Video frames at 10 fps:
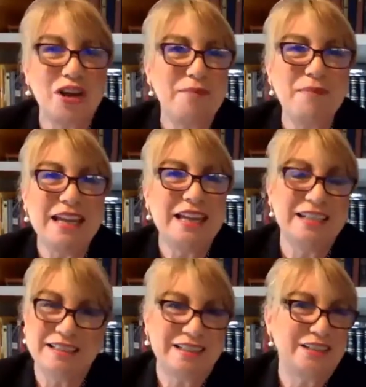not making
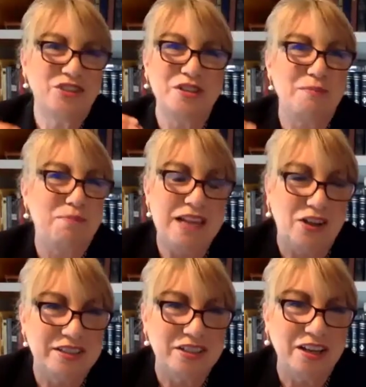a decision to be
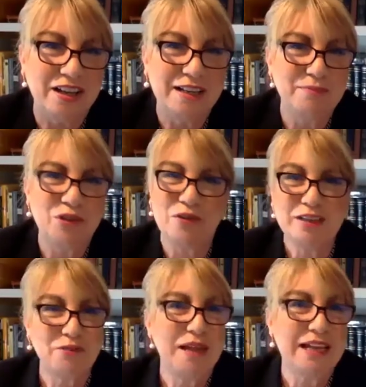on time. You're
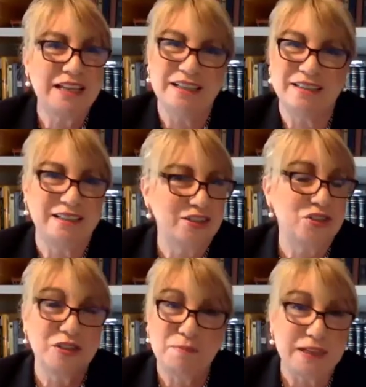either making a
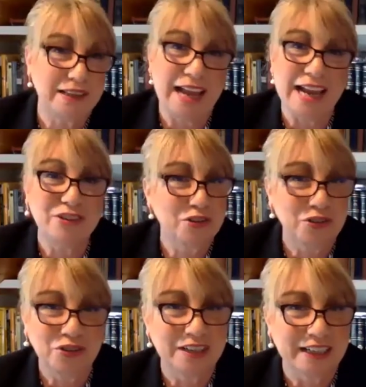decision to be late or
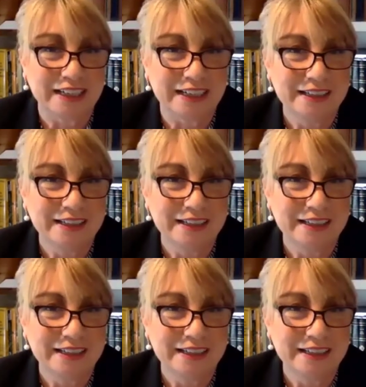early.